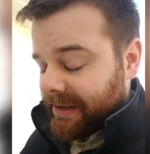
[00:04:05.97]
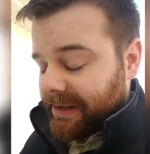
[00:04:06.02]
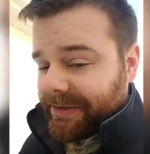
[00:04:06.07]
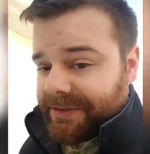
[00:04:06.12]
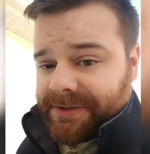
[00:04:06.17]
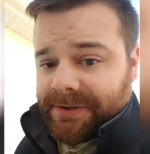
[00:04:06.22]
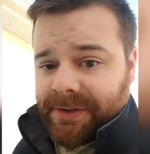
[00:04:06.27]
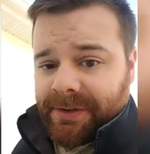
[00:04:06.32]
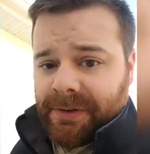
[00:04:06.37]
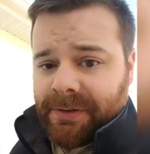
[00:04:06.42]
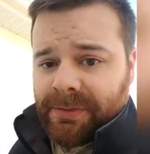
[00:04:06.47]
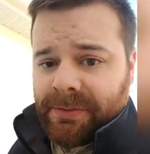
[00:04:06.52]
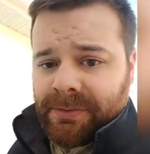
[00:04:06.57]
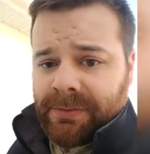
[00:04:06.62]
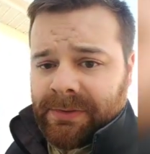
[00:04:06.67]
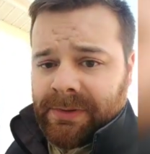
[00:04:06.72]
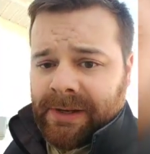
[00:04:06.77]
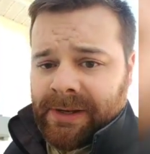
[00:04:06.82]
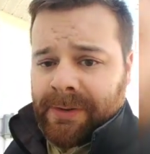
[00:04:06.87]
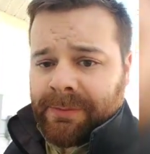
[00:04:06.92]
And so
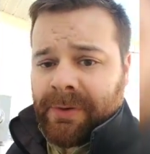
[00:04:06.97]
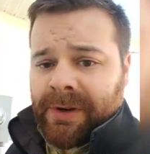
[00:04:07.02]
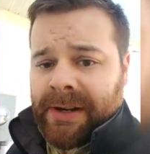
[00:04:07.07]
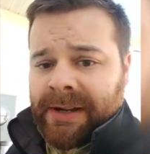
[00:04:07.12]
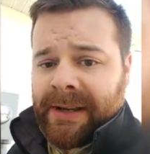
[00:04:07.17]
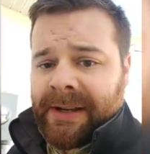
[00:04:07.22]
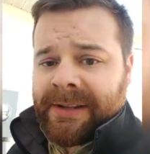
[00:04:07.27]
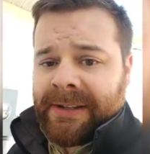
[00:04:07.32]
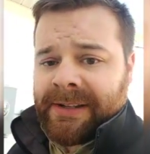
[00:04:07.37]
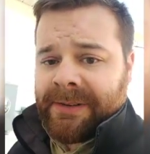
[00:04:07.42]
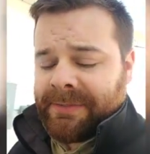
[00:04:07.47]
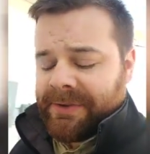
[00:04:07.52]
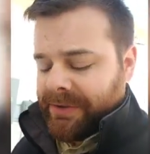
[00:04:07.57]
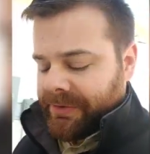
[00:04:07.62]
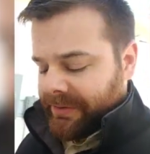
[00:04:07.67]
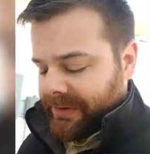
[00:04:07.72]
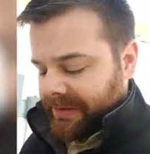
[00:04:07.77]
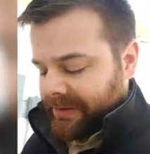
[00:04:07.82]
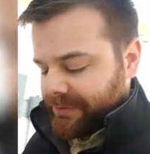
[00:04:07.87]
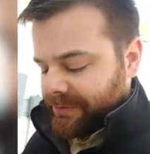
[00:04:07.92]
what I ended up
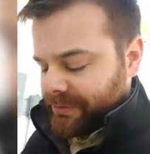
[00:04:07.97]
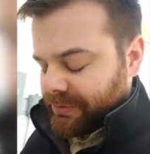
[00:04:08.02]
doing